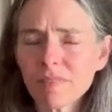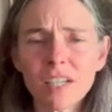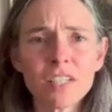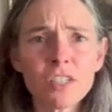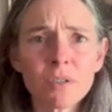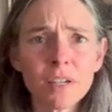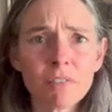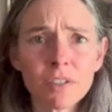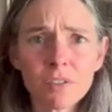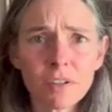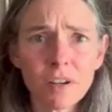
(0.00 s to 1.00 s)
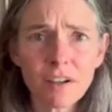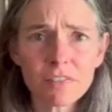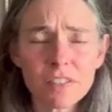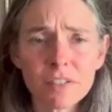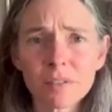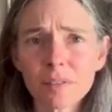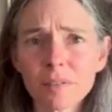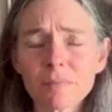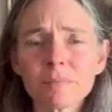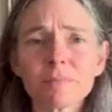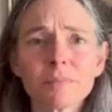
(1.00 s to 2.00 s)
I don't have other crafts that
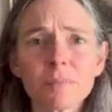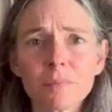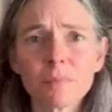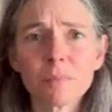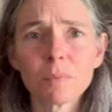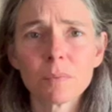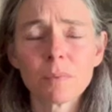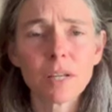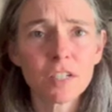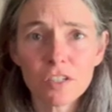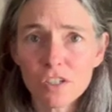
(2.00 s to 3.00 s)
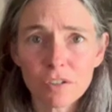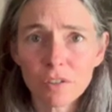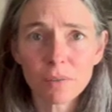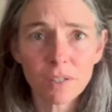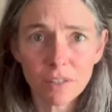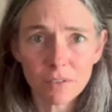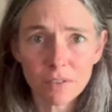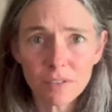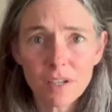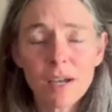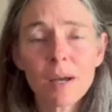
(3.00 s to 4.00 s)
are ready to show you
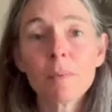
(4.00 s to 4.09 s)
either,